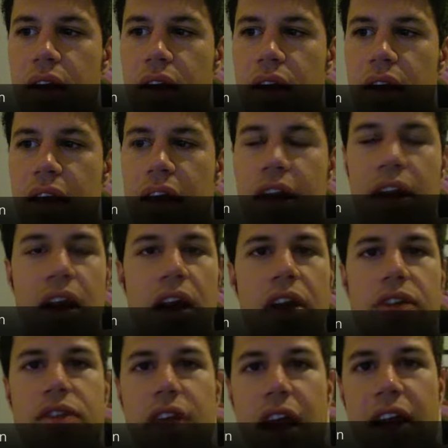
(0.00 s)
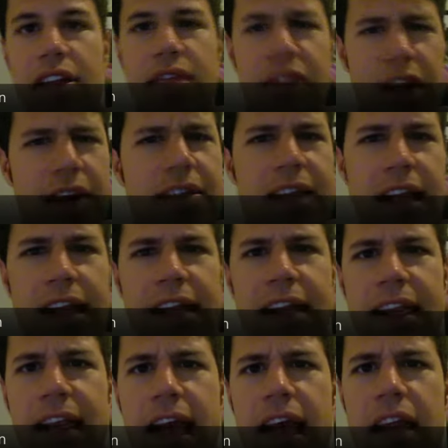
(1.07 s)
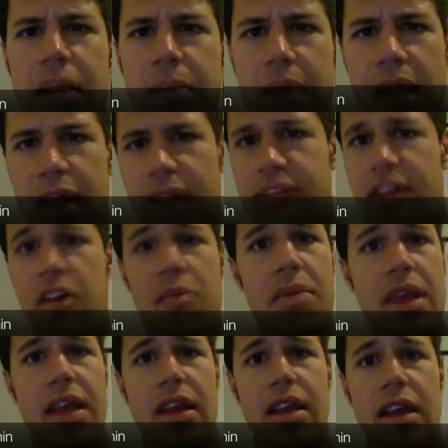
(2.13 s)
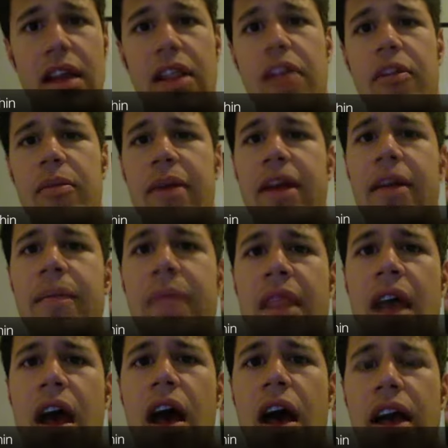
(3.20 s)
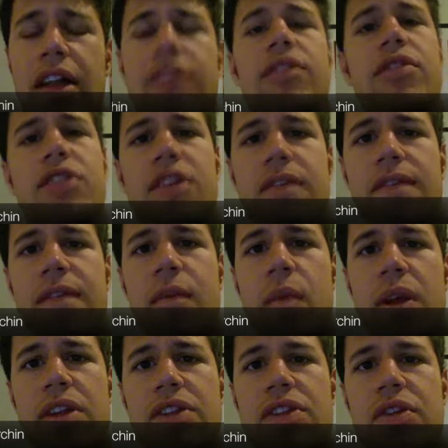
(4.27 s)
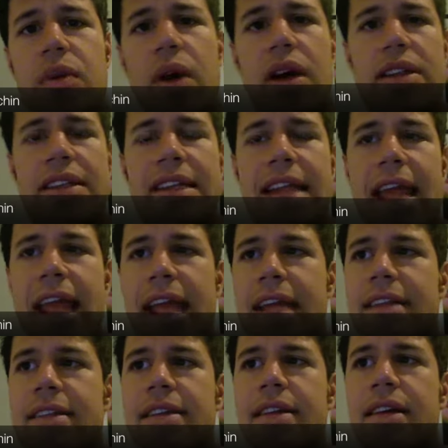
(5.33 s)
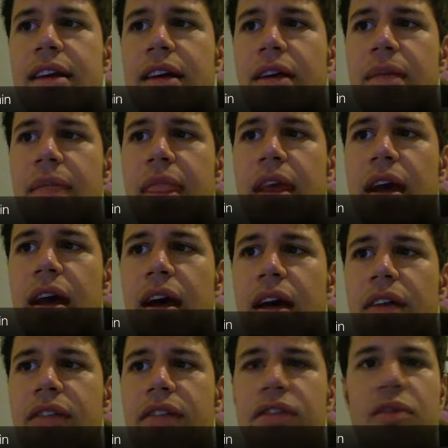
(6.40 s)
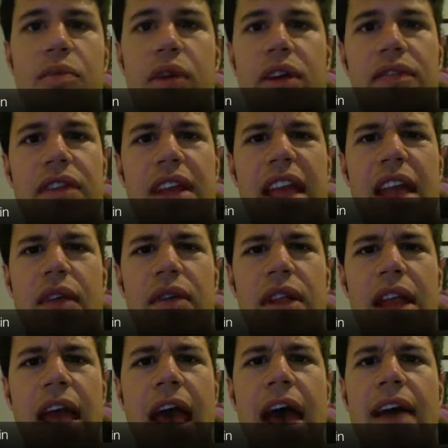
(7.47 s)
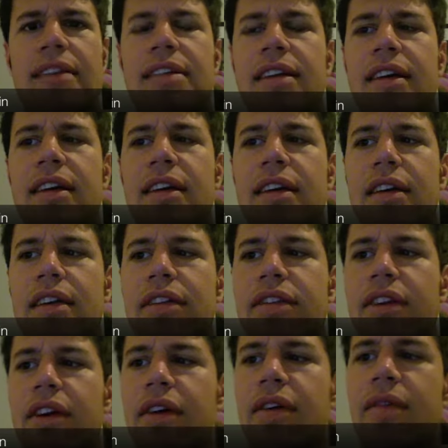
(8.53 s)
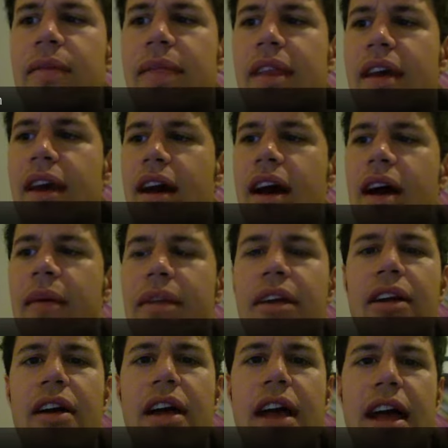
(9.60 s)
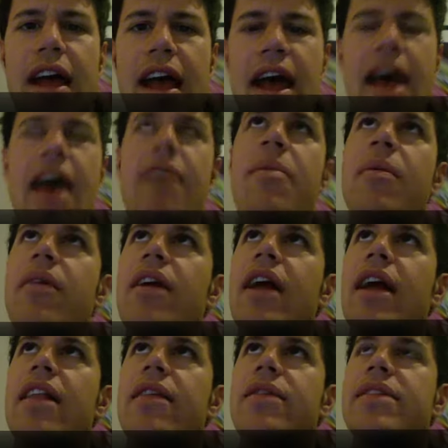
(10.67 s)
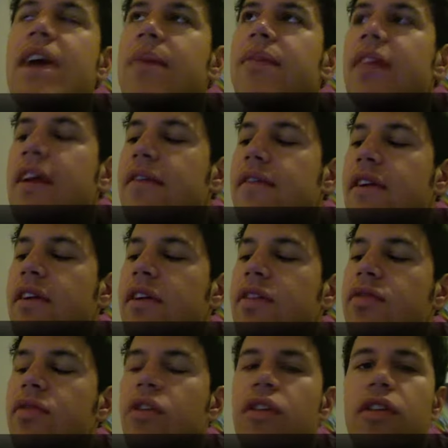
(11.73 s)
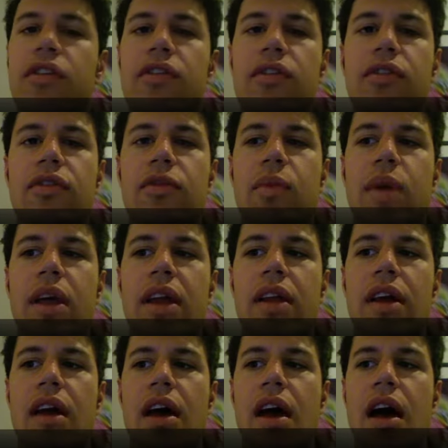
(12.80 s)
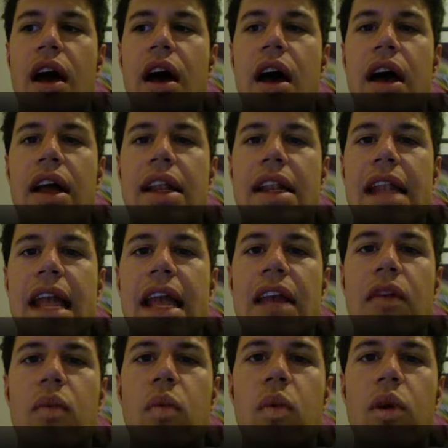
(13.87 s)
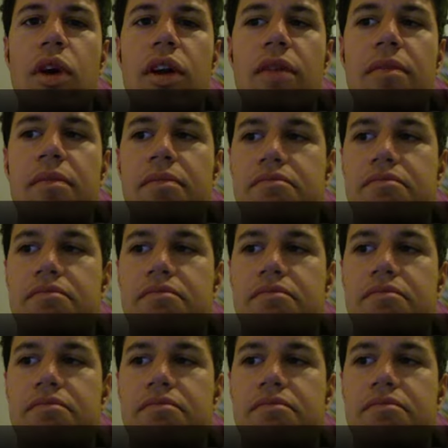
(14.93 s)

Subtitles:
get an unattractive and untalented guy to balance out me a little bit. And so she went to Nate since her boyfriend can't really act. So... I remember there were times at like various rehearsals when Nate would,